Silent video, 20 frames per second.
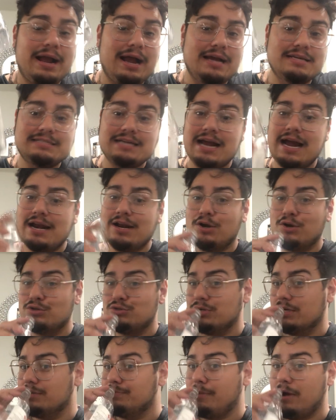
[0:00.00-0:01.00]
guys, I gotta go
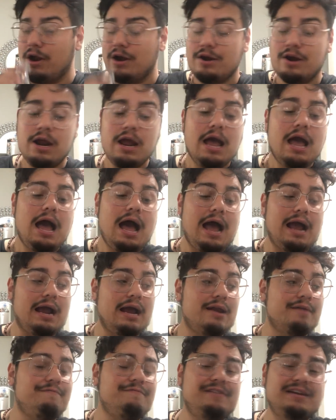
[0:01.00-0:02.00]
drink water. I
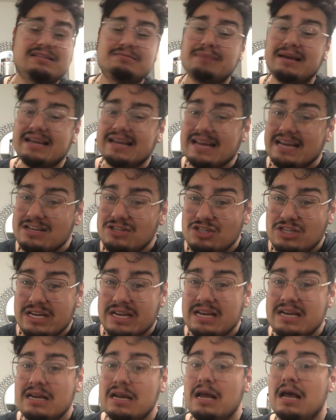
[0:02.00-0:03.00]
gotta fix my
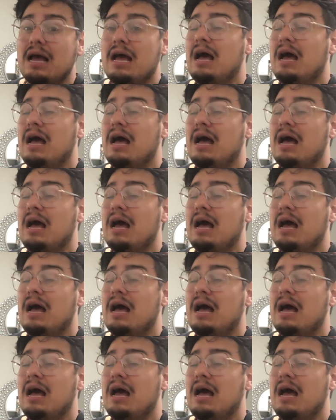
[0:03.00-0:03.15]
kitchen.